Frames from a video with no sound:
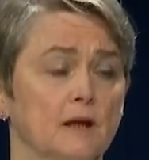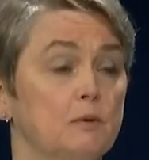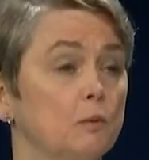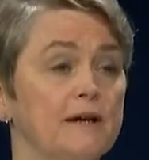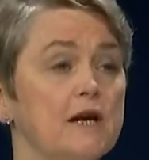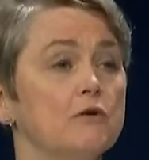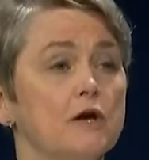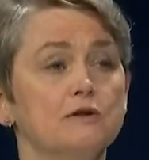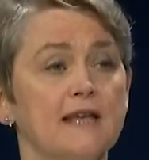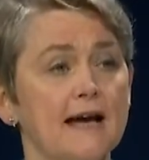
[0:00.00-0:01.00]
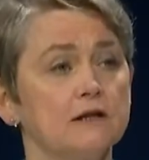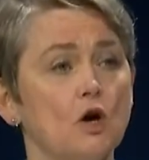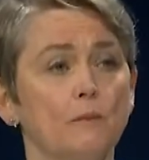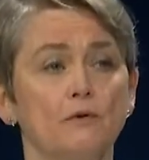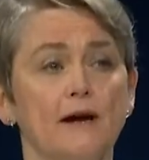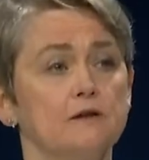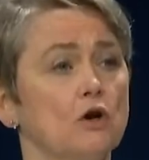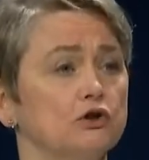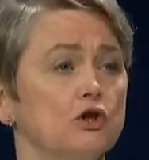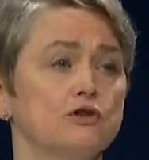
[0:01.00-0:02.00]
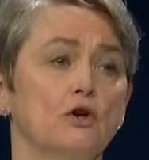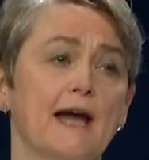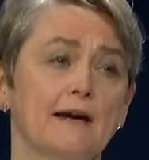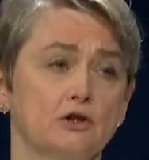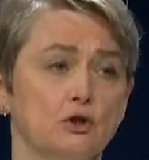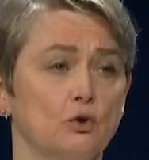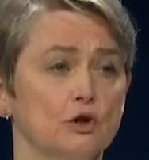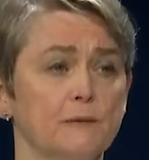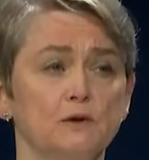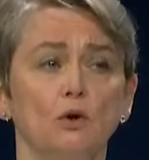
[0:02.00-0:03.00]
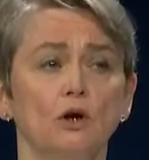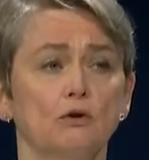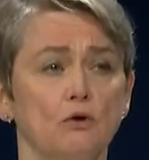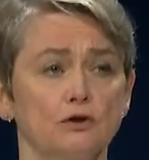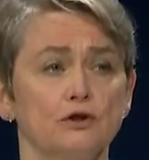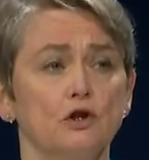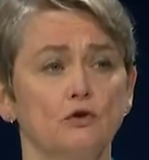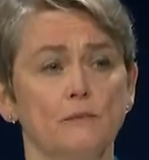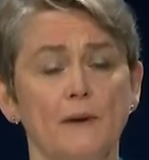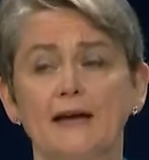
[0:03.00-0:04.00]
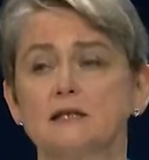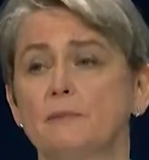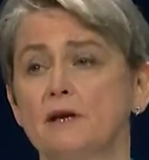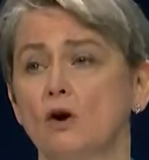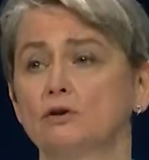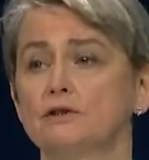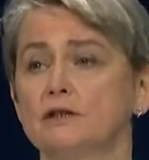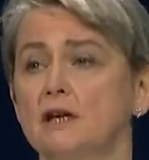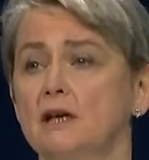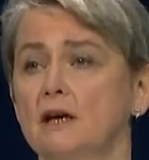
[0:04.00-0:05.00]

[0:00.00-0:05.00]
But we know those gangs operate not just on our shores, but all across Europe and beyond,